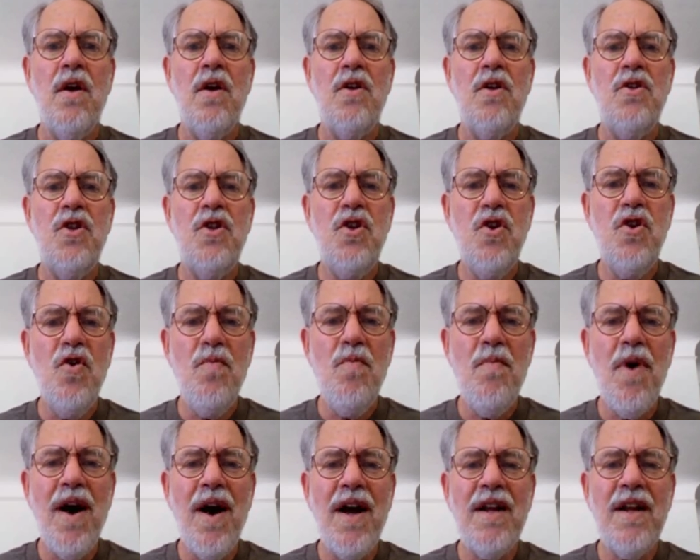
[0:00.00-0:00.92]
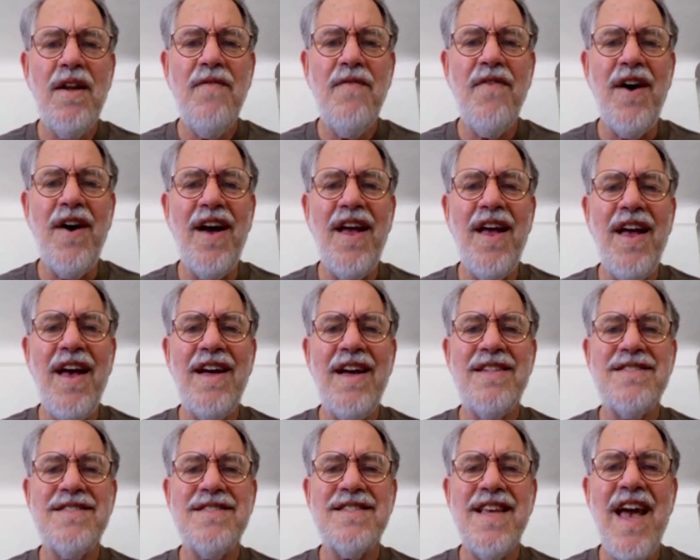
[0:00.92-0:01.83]
Do you mind if I
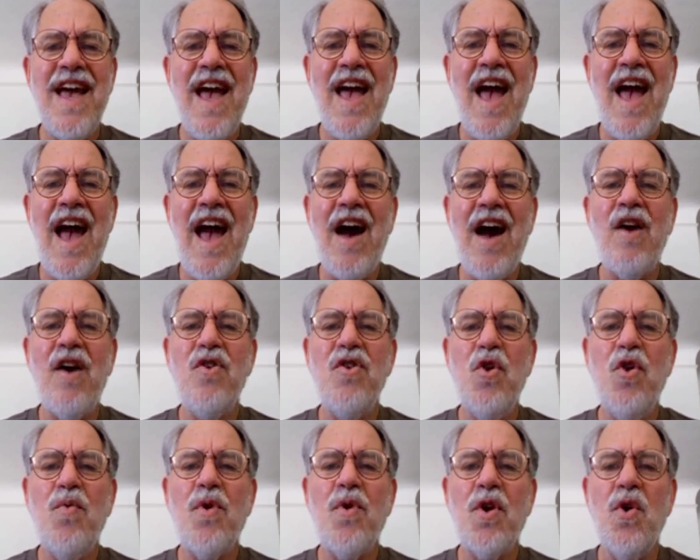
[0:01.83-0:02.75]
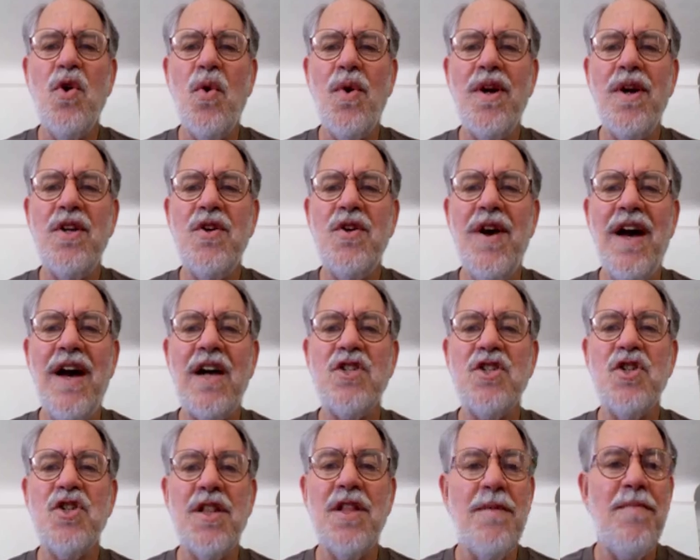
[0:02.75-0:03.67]
ask how you were going to
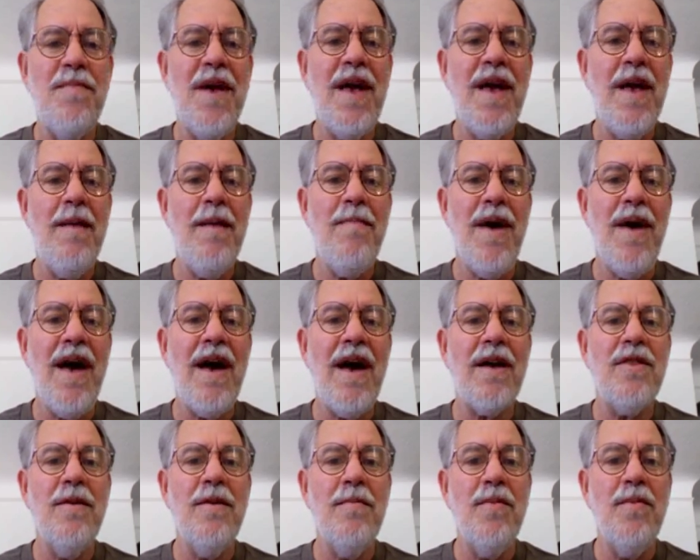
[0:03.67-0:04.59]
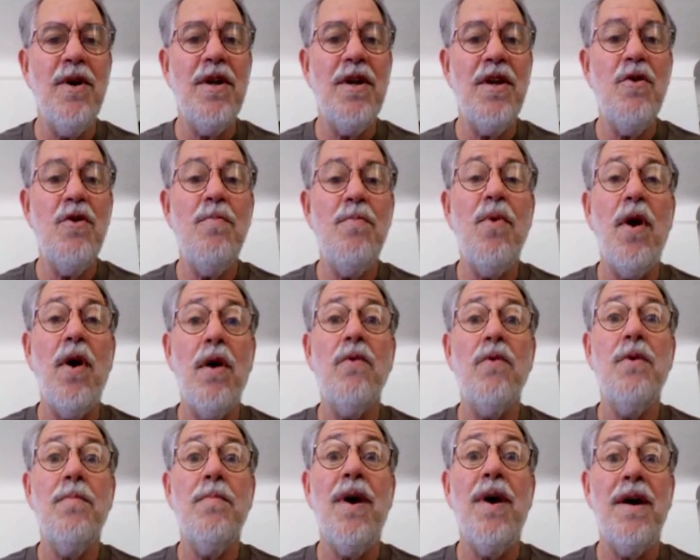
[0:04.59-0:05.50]
actually pay back the money you borrowed
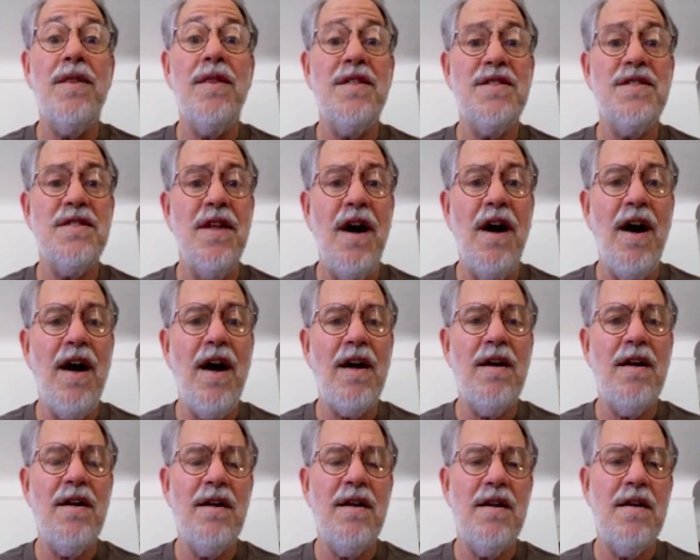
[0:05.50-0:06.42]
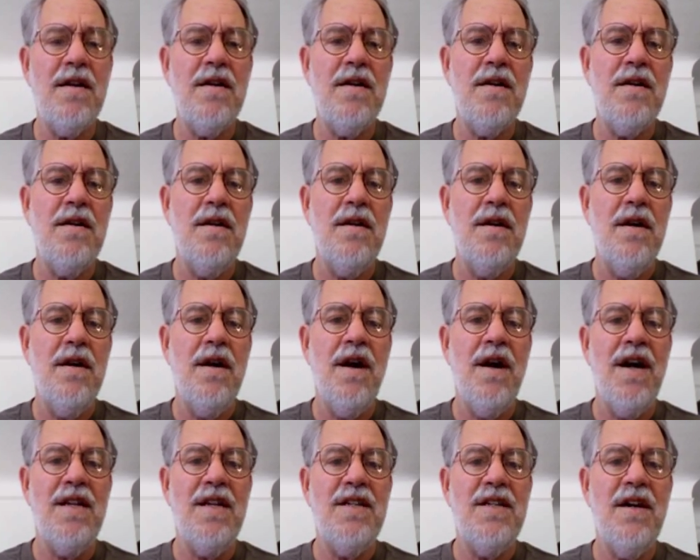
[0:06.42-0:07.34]
to buy the stock?
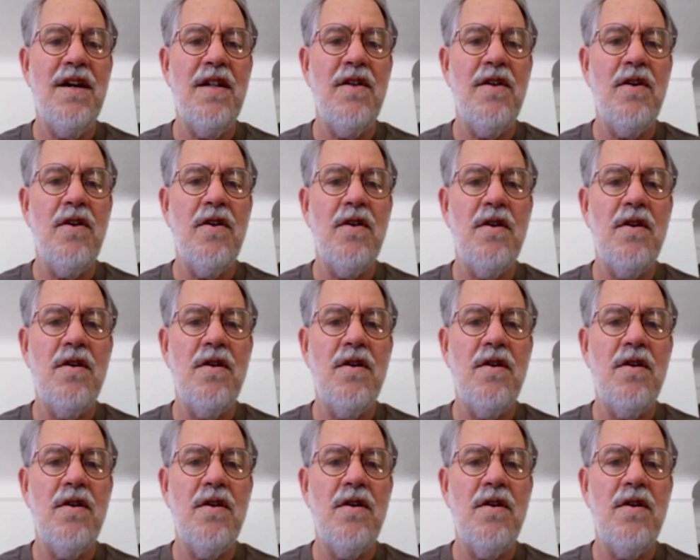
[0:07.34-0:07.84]
I tell her,